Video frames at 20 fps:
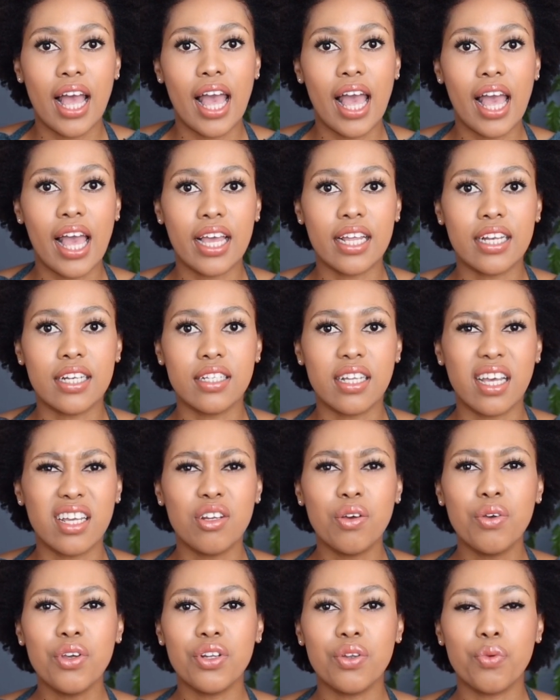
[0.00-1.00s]
And I
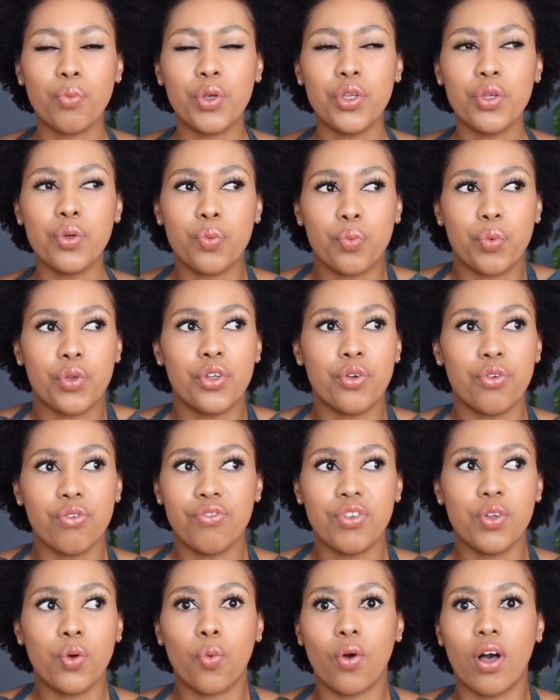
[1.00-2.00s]
know when you don't
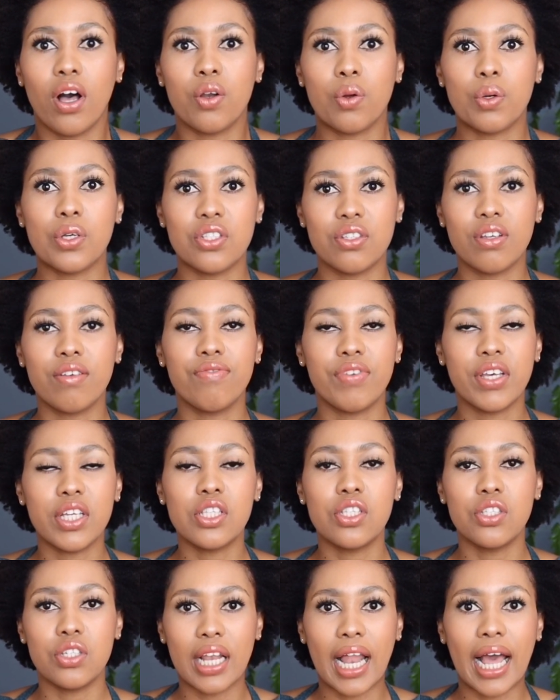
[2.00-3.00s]
feel well, it also
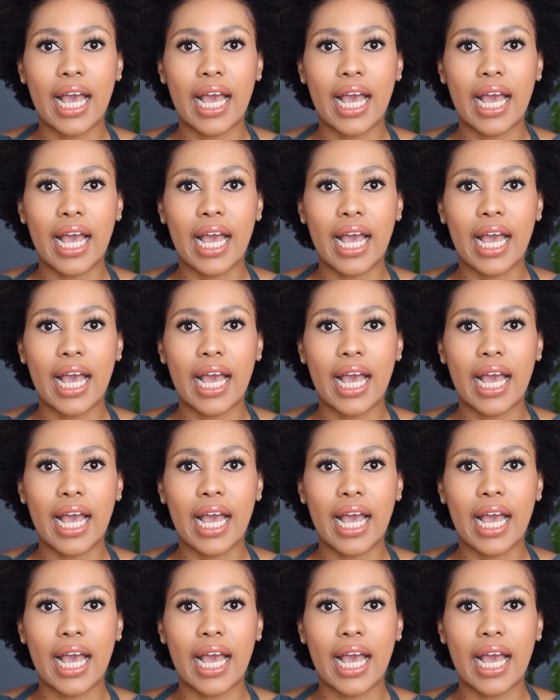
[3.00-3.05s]
affects you,